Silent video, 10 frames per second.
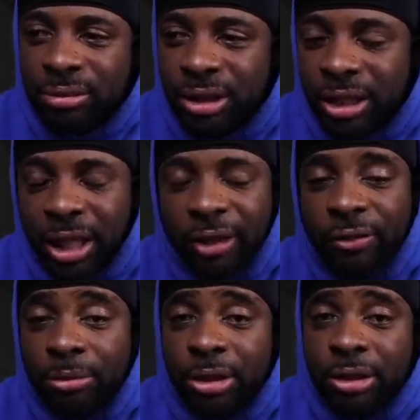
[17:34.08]
to gain
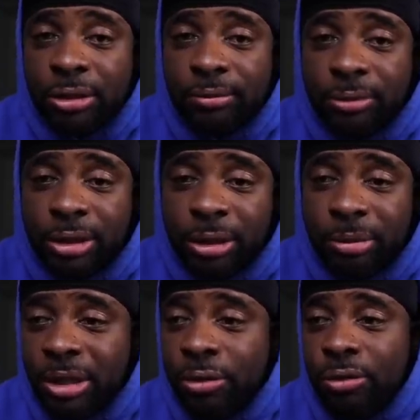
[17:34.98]
from this. To
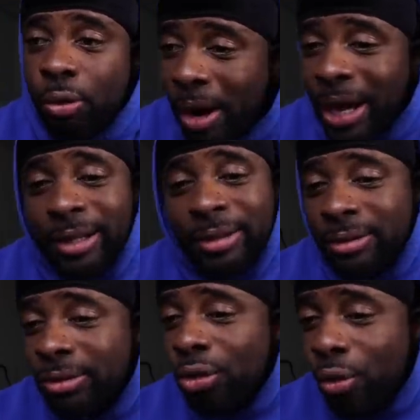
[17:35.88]
be quite
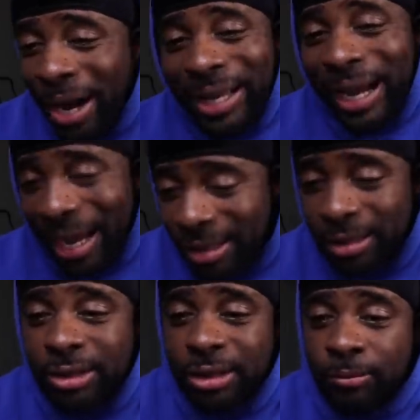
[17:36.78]

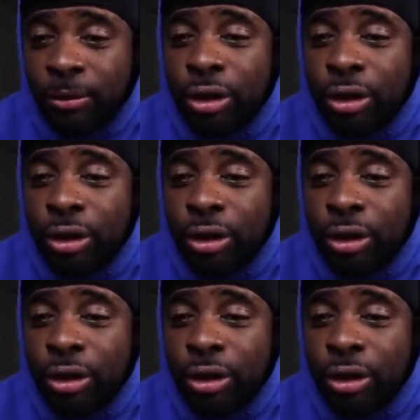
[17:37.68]
honest,